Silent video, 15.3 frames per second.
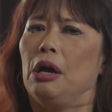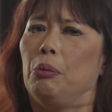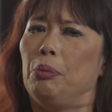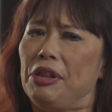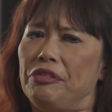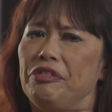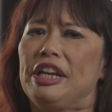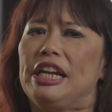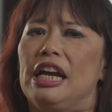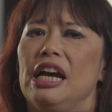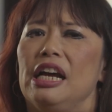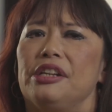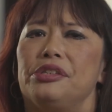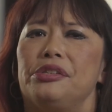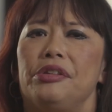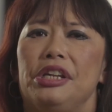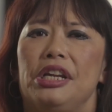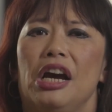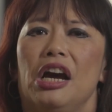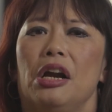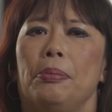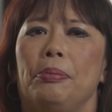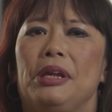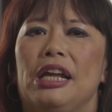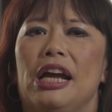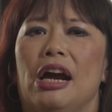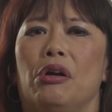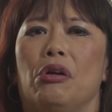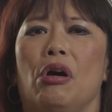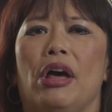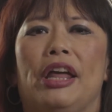With regards to the
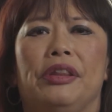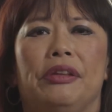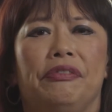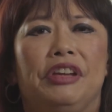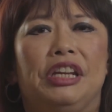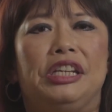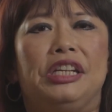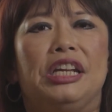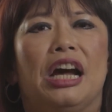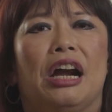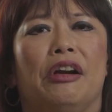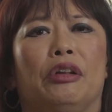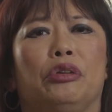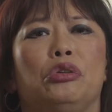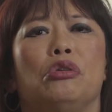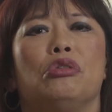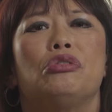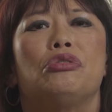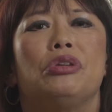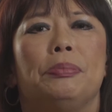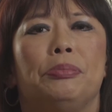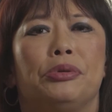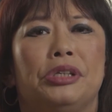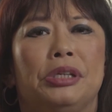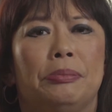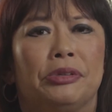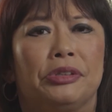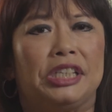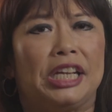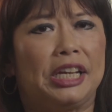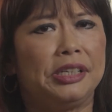RPR and the VDRL non
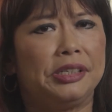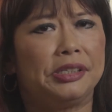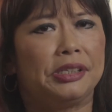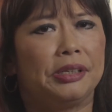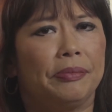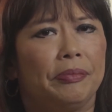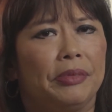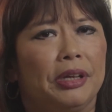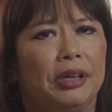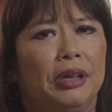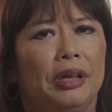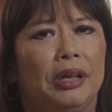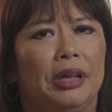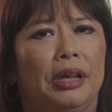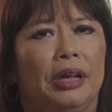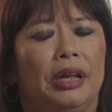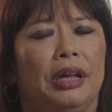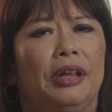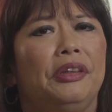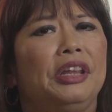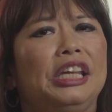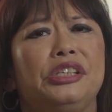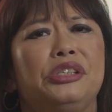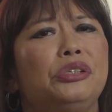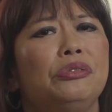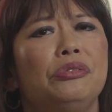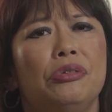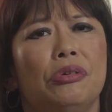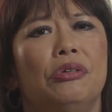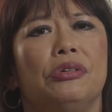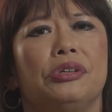treponemal tests, these do
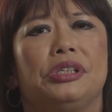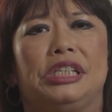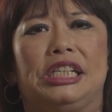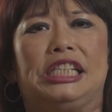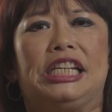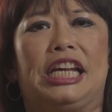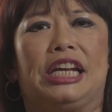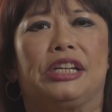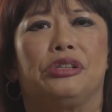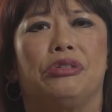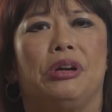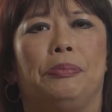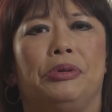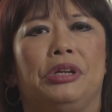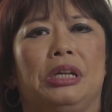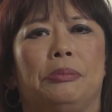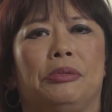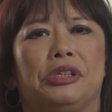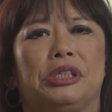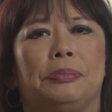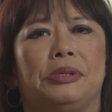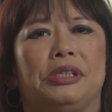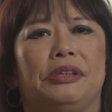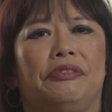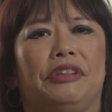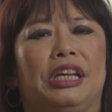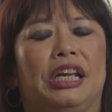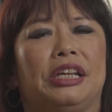not detect treponemal-specific